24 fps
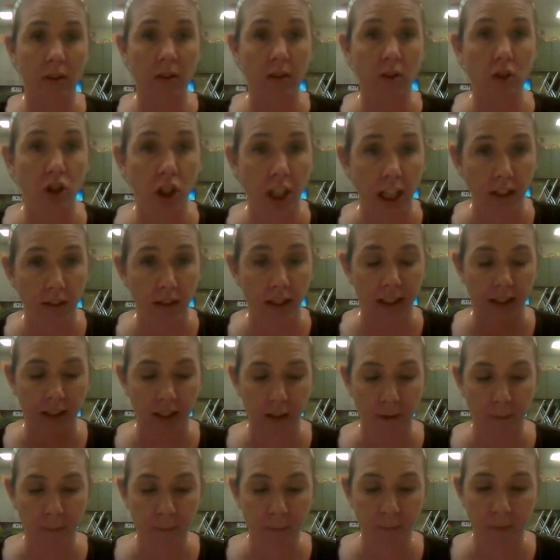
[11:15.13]
sharing
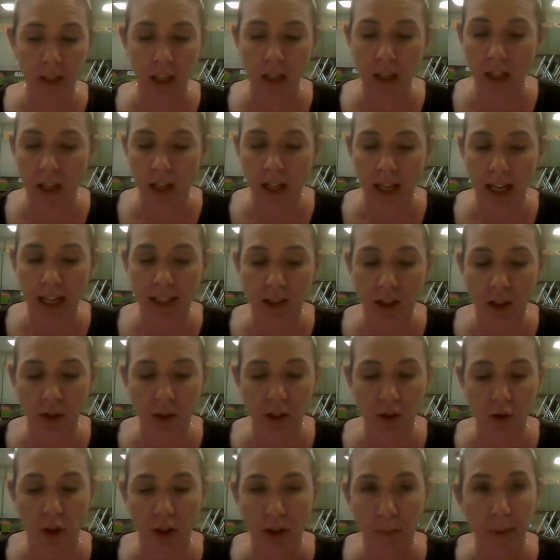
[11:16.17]
them. And so you
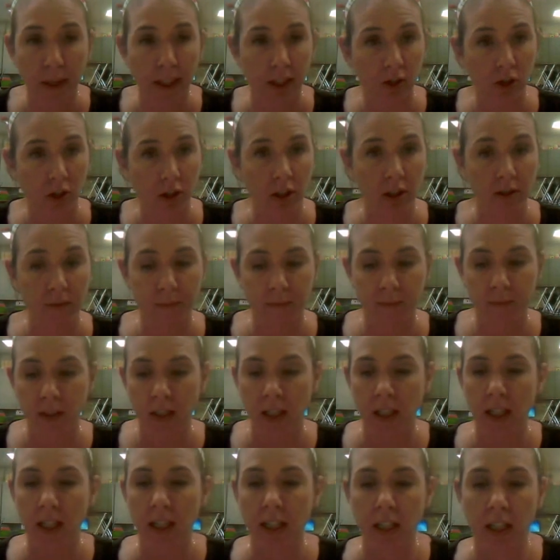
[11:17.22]
can draw the picture,
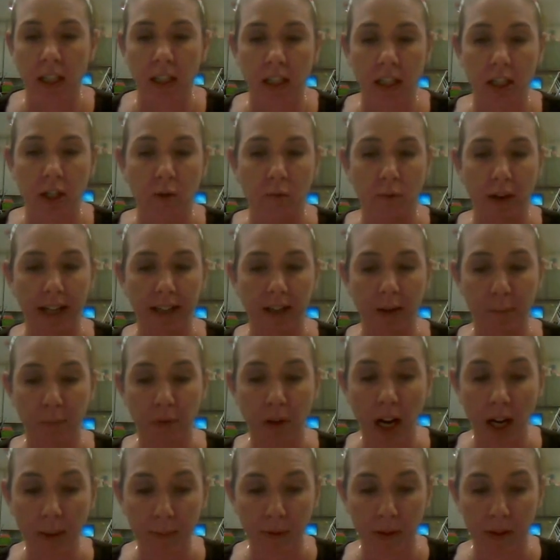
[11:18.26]
and then you write the
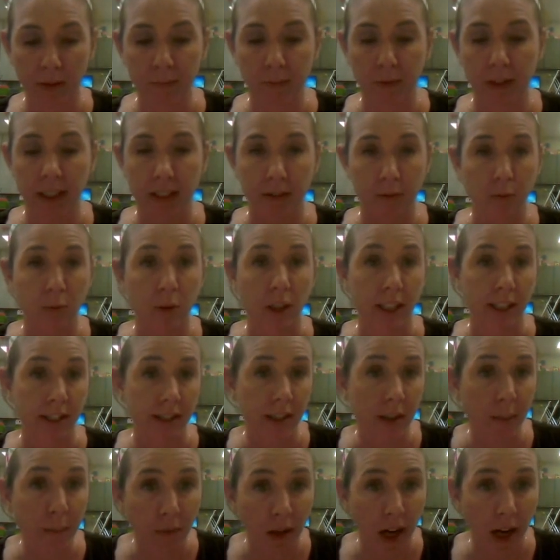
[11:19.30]
problem. What
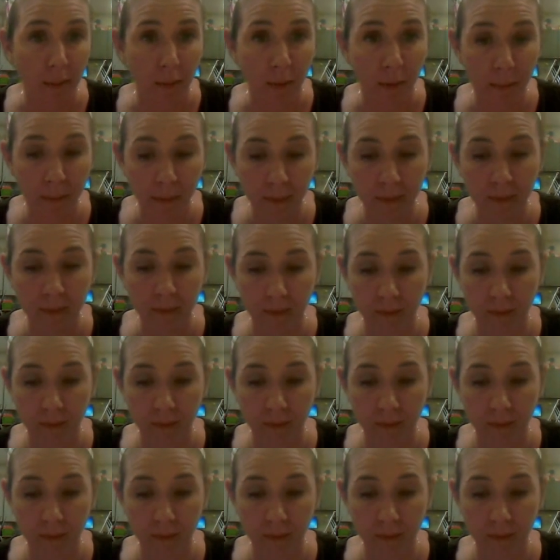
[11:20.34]
is the problem?